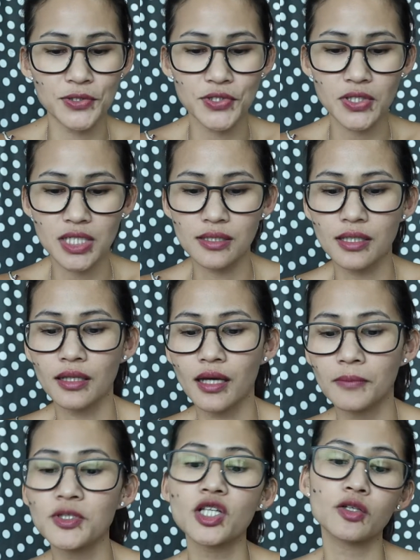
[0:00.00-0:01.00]
So she said,
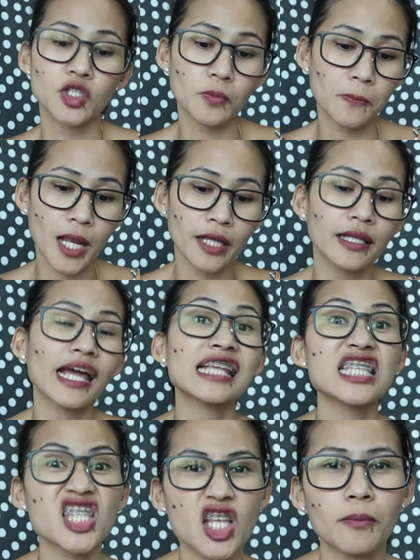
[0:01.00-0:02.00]
I'm suplada
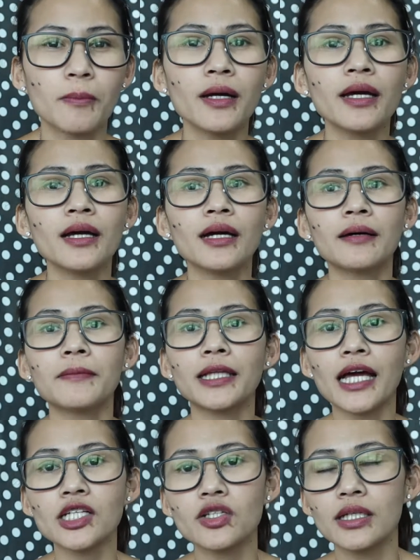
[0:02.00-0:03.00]
and snob.
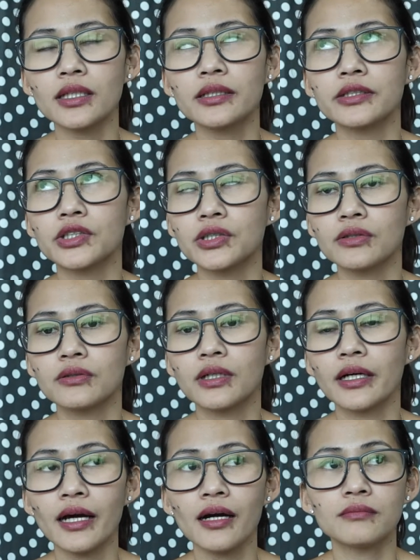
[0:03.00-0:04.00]
But actually, that's true.
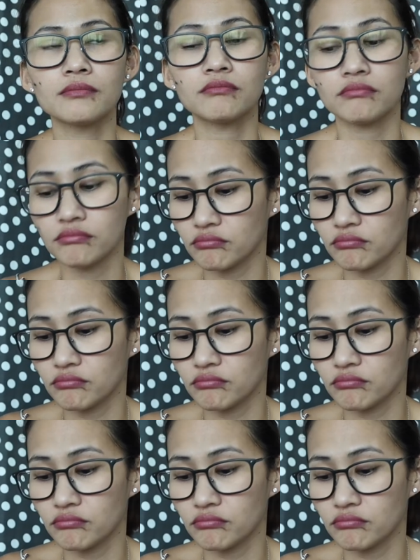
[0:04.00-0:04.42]
I am.